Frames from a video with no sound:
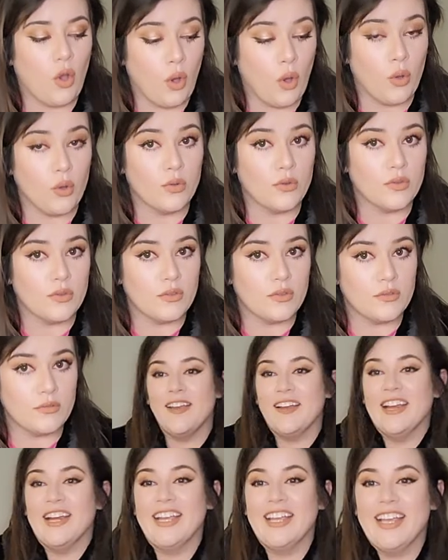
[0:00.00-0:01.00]
goals.
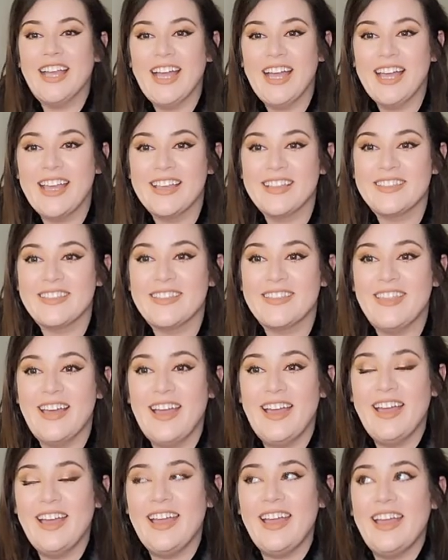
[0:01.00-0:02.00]
Alright guys,
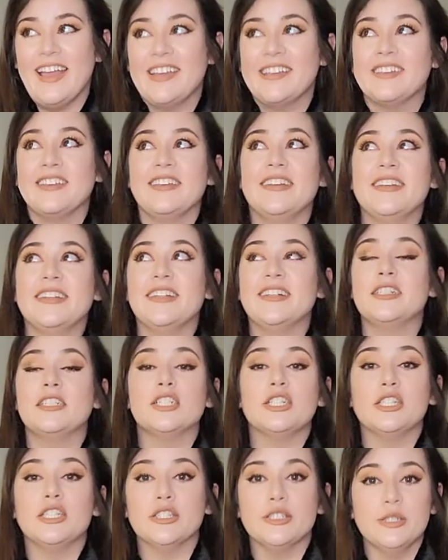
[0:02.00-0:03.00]
that actually
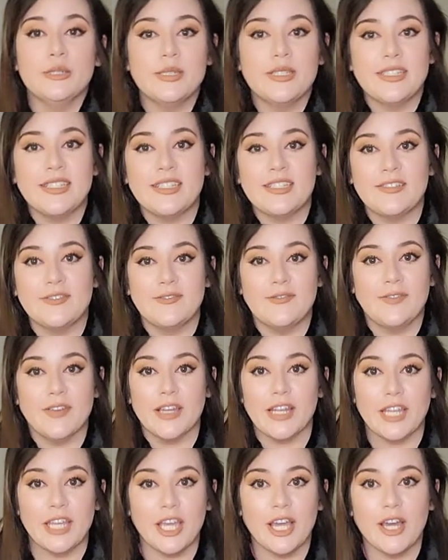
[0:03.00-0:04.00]
concludes this
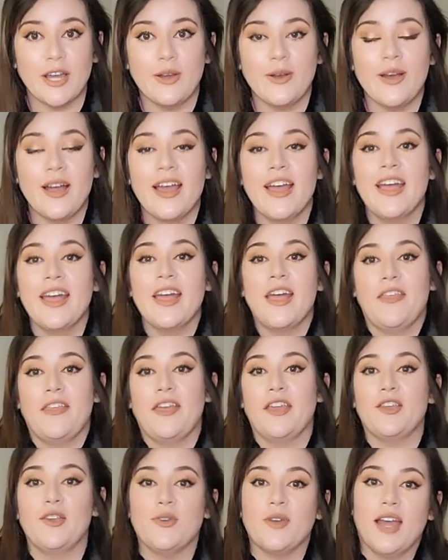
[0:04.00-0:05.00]
video.
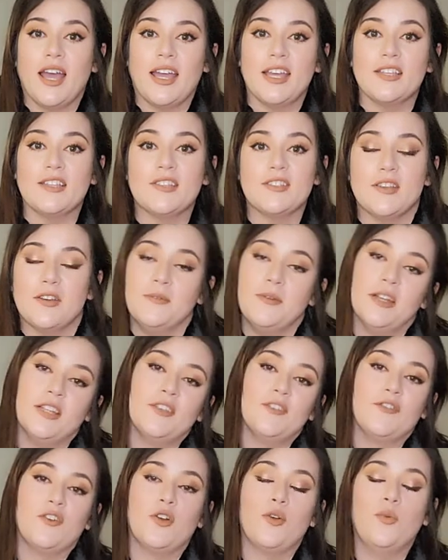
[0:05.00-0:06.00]
Thank you guys so
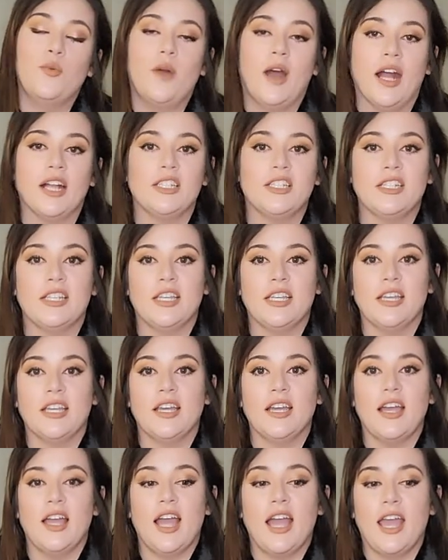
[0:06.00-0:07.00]
much for watching.
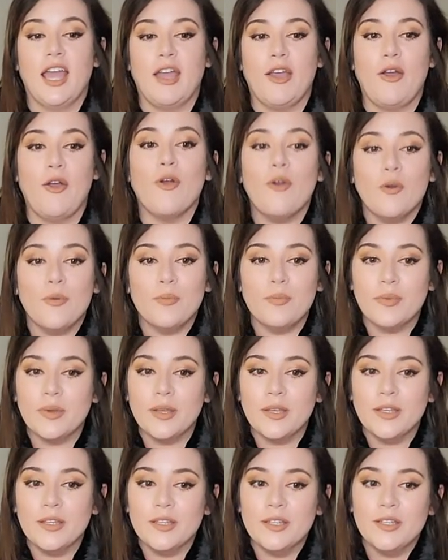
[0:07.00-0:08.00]
I hope
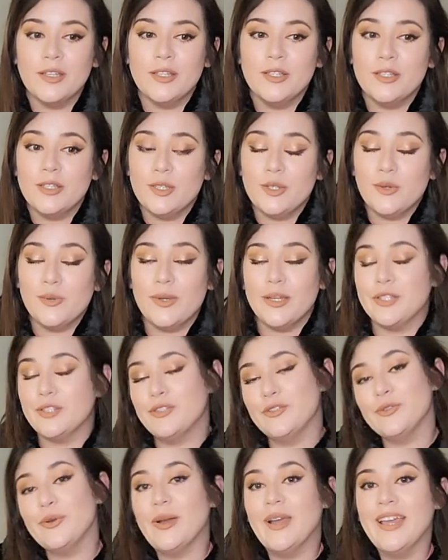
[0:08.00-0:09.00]
you
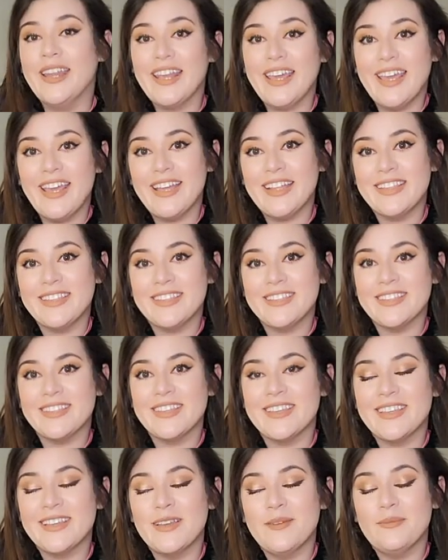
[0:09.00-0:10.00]
enjoyed it.
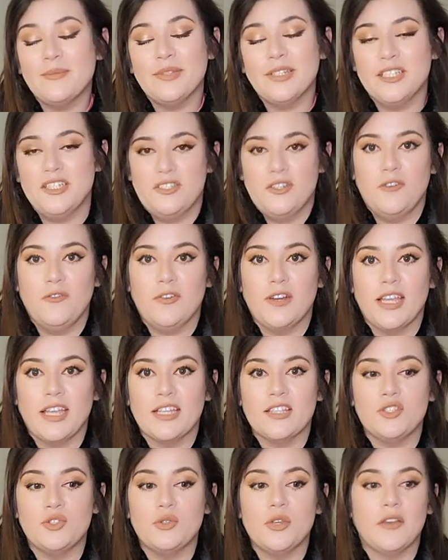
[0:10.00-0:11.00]
Please don't
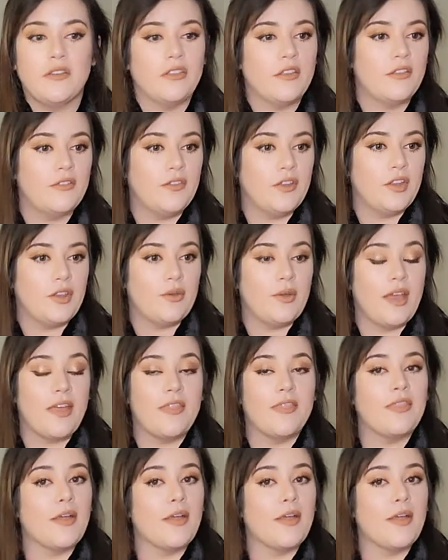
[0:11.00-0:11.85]
forget to give this video a